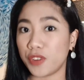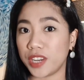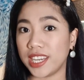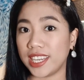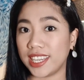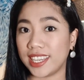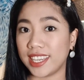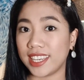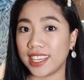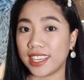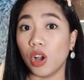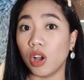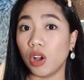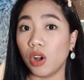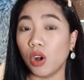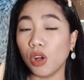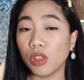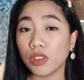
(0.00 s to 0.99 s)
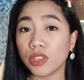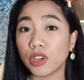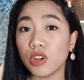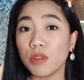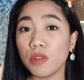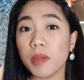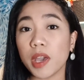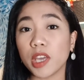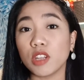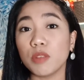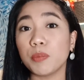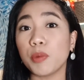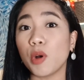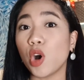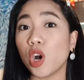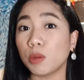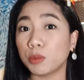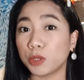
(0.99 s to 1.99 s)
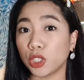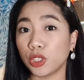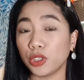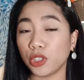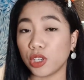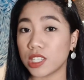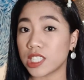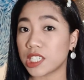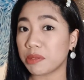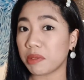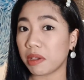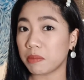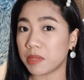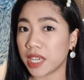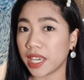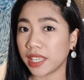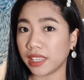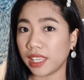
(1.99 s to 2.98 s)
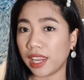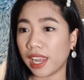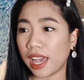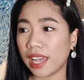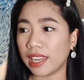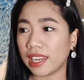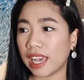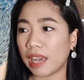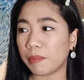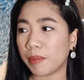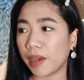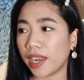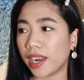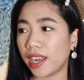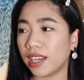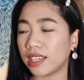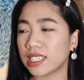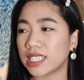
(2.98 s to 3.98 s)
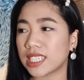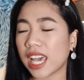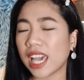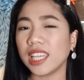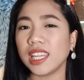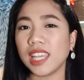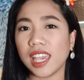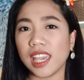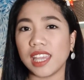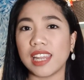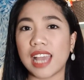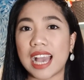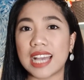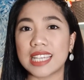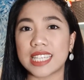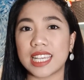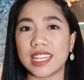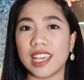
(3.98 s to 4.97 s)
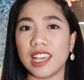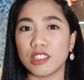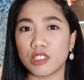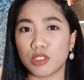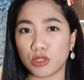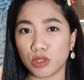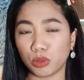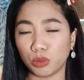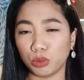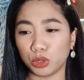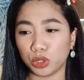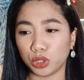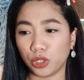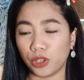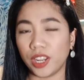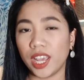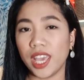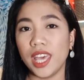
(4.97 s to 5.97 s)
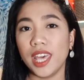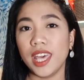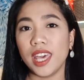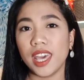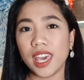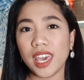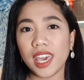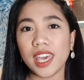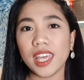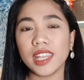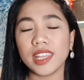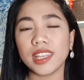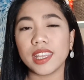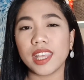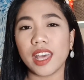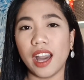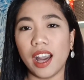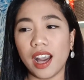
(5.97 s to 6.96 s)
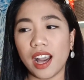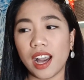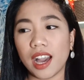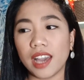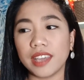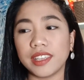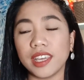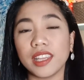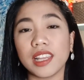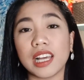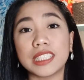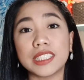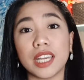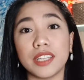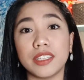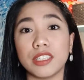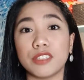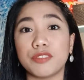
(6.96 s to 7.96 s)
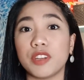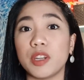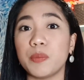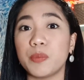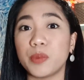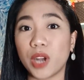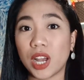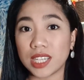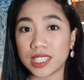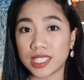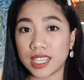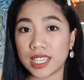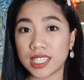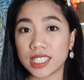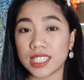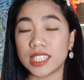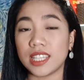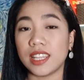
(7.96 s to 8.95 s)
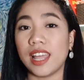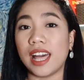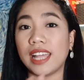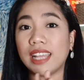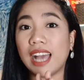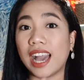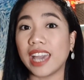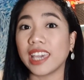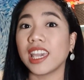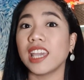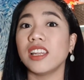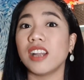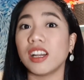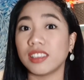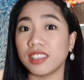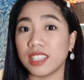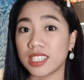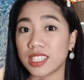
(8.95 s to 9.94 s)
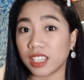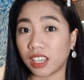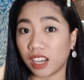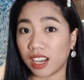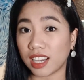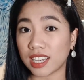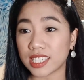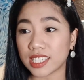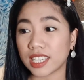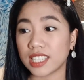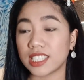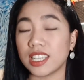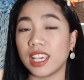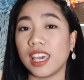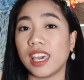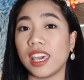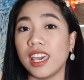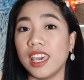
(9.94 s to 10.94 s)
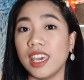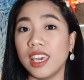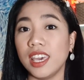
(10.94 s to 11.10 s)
free. Wow. Although meron pong option doon sa website nila na parang sign in as an institution. And I think that's a different process that I cannot discuss kasi